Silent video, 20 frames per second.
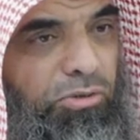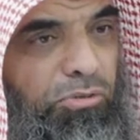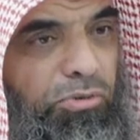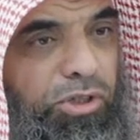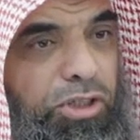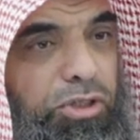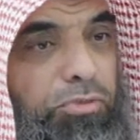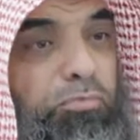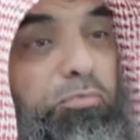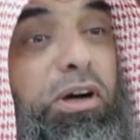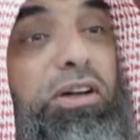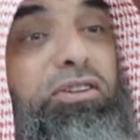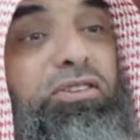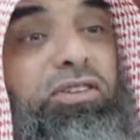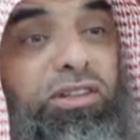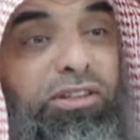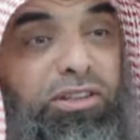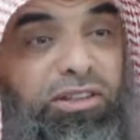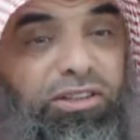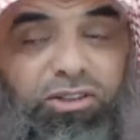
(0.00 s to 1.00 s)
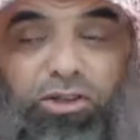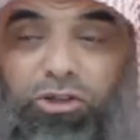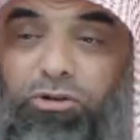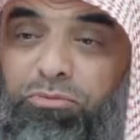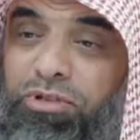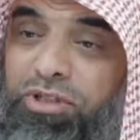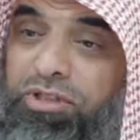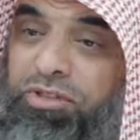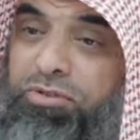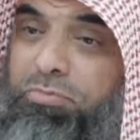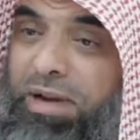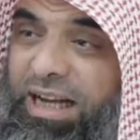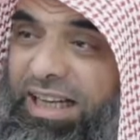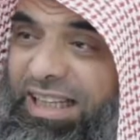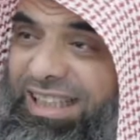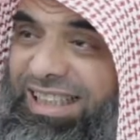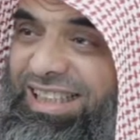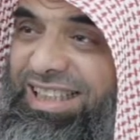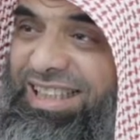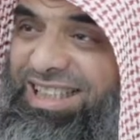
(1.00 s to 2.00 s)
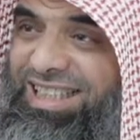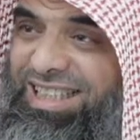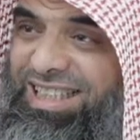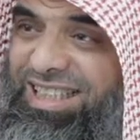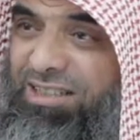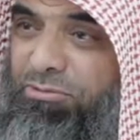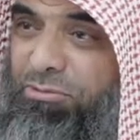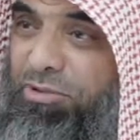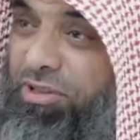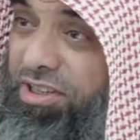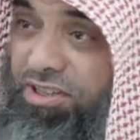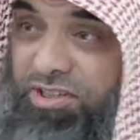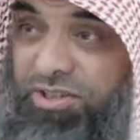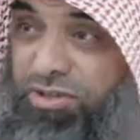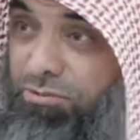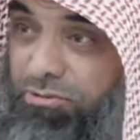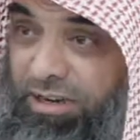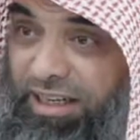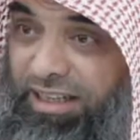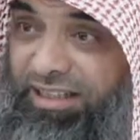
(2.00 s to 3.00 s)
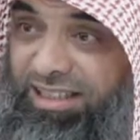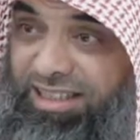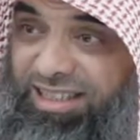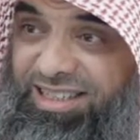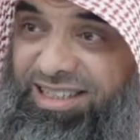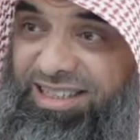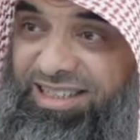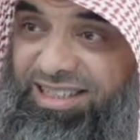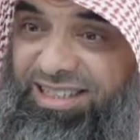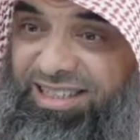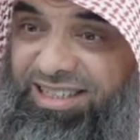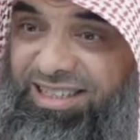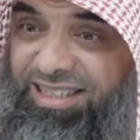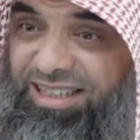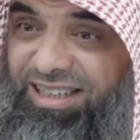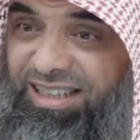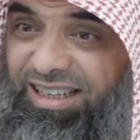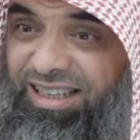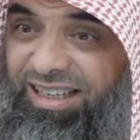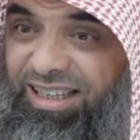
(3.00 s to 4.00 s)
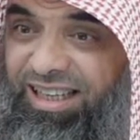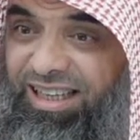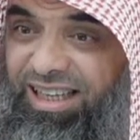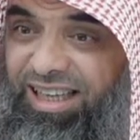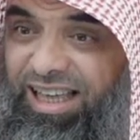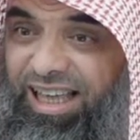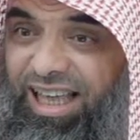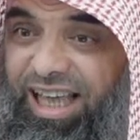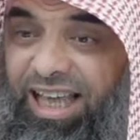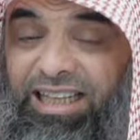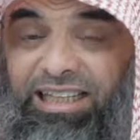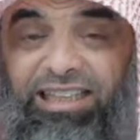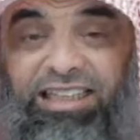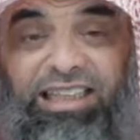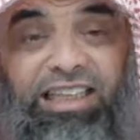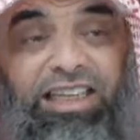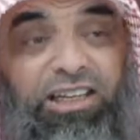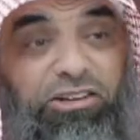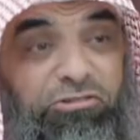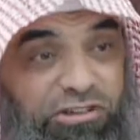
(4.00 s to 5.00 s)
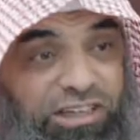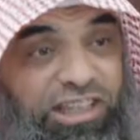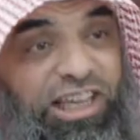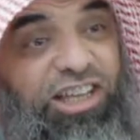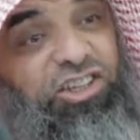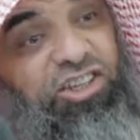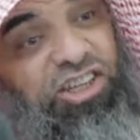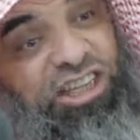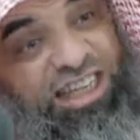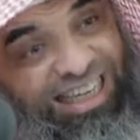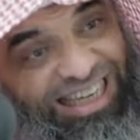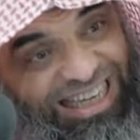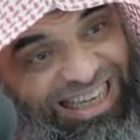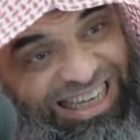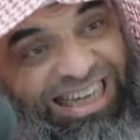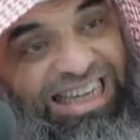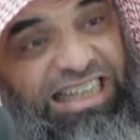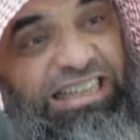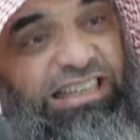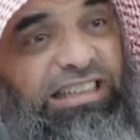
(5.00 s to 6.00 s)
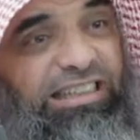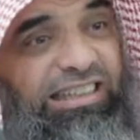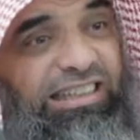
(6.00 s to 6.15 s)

which puzzled humans' minds with its greatness and the creation in it.